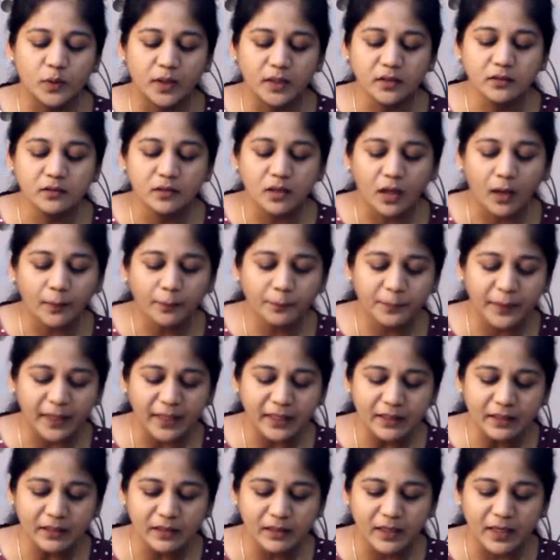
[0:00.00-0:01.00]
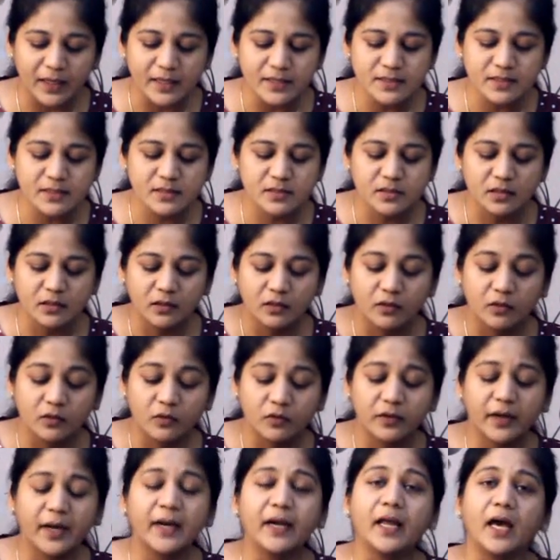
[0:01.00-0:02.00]
with a painless
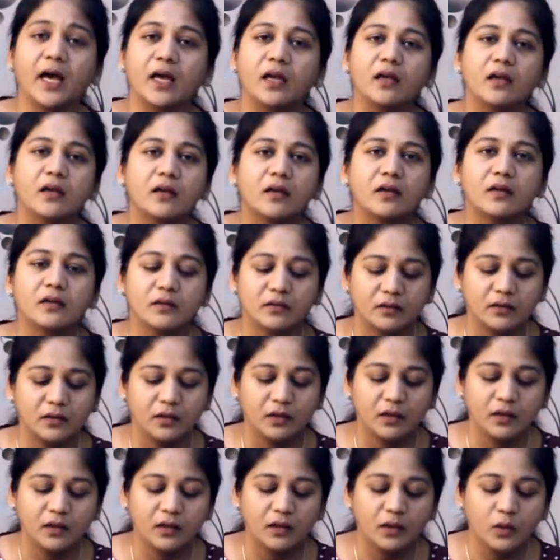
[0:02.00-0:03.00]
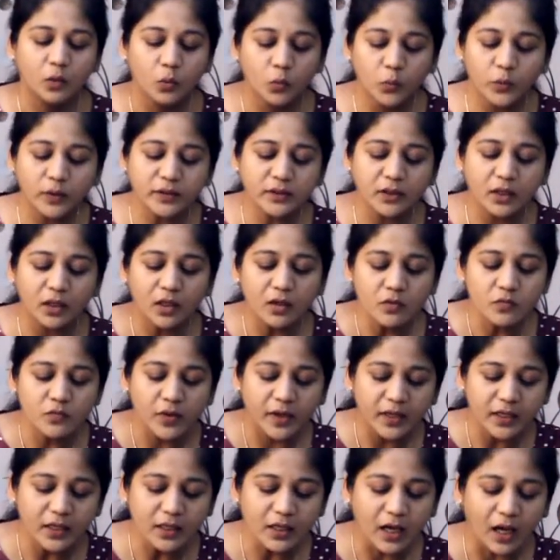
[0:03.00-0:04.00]
red eye with a
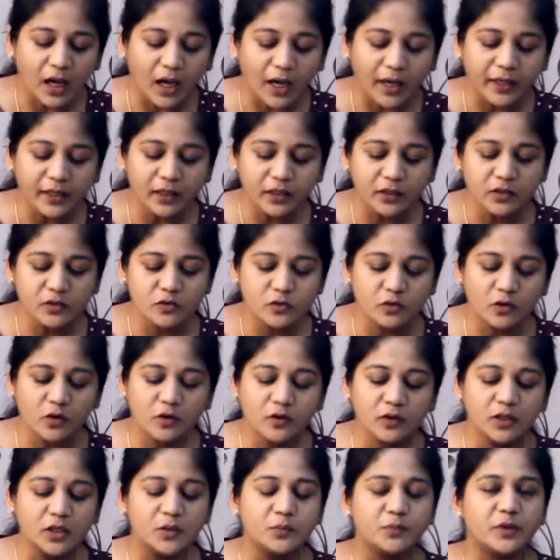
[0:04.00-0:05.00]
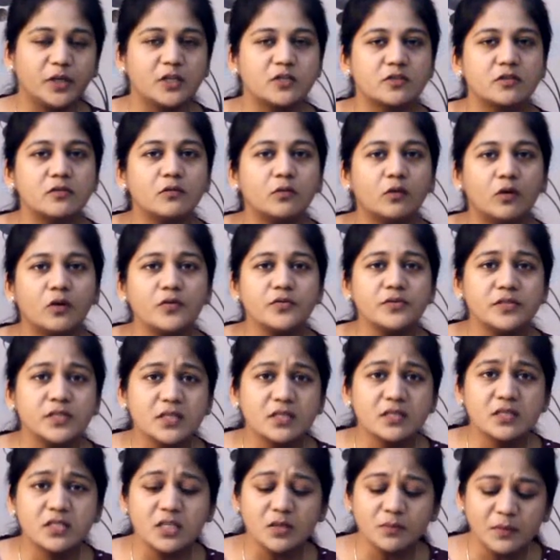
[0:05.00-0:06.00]
very high intraocular pressure of
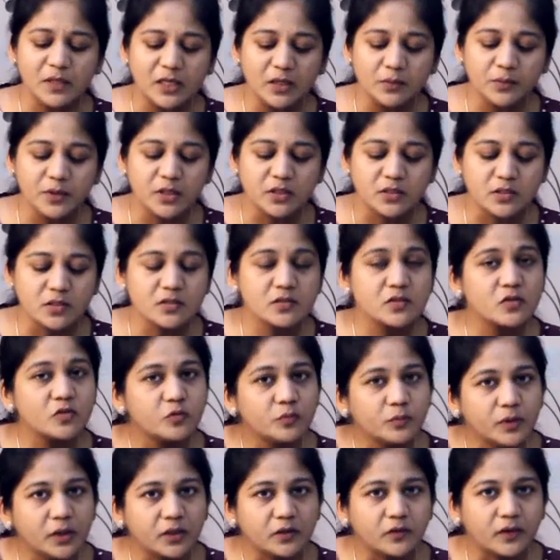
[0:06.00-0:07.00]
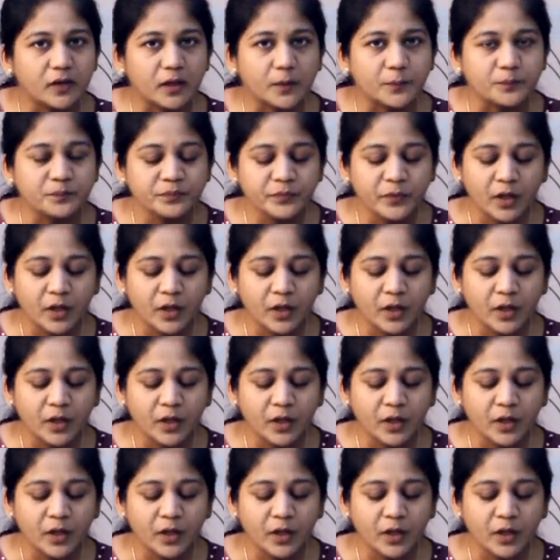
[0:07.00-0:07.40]
60 millimeters of mercury.